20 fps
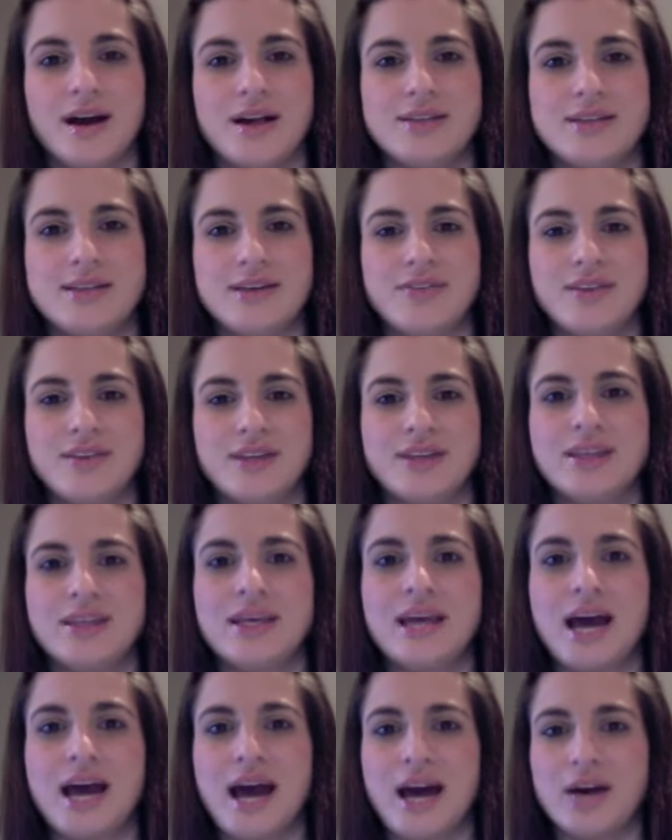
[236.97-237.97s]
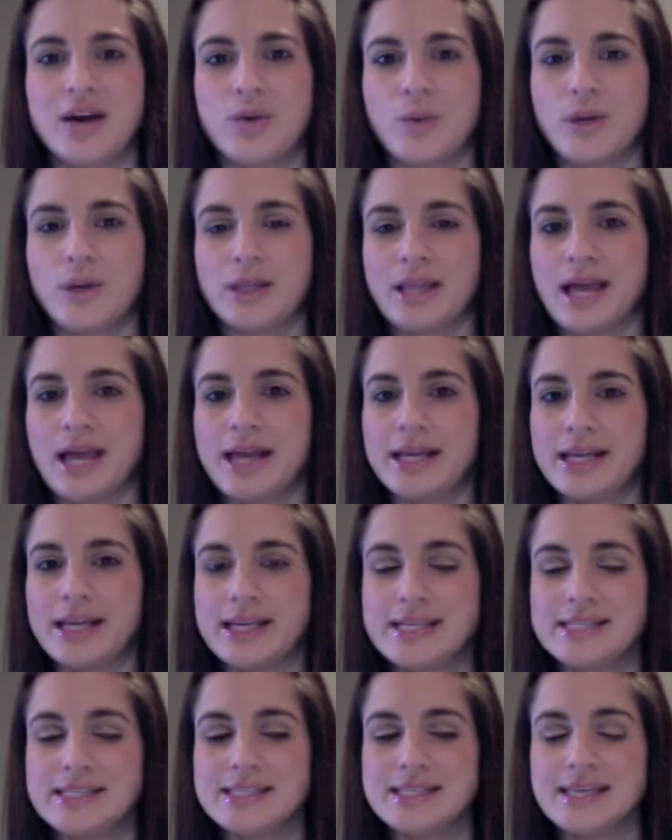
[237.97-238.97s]
Definitely a how to wear leggings,
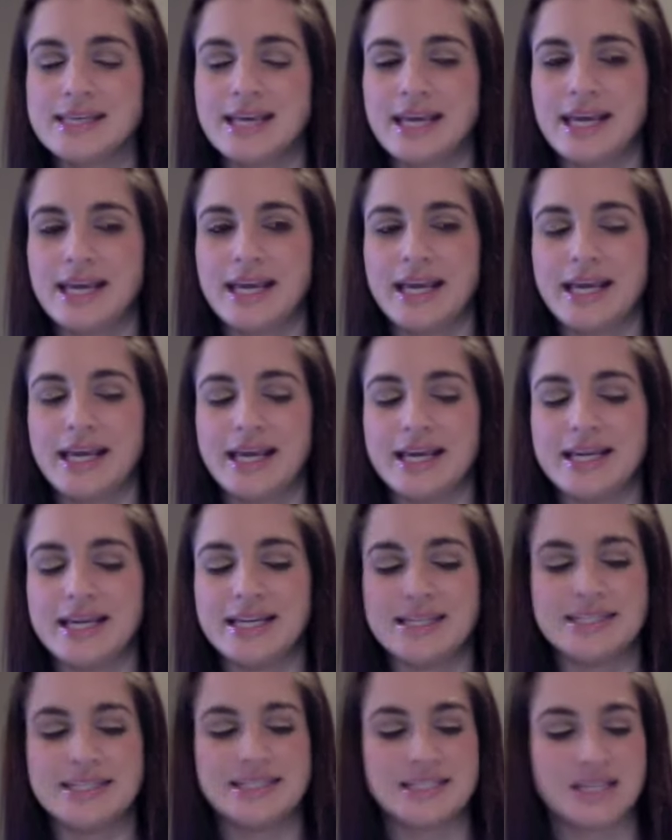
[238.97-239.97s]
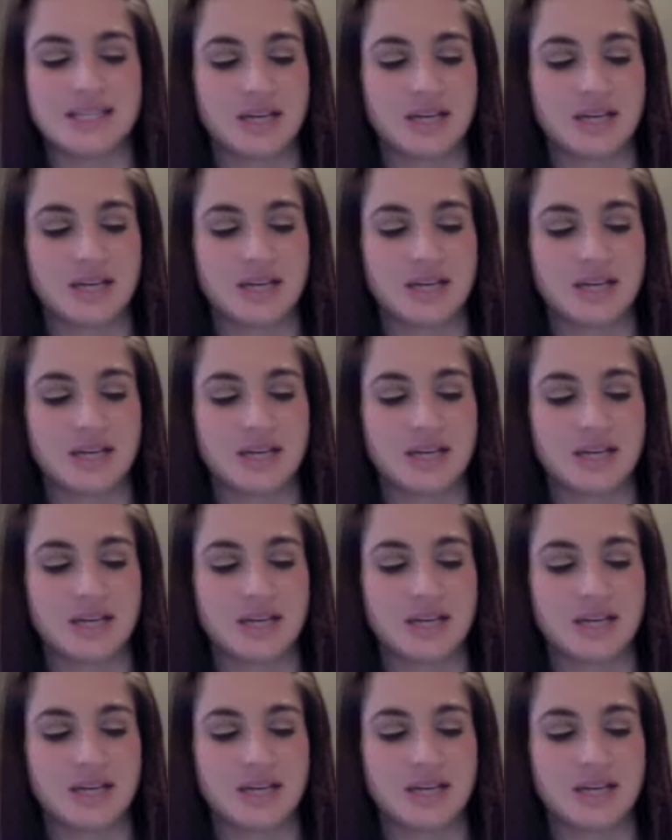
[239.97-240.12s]
and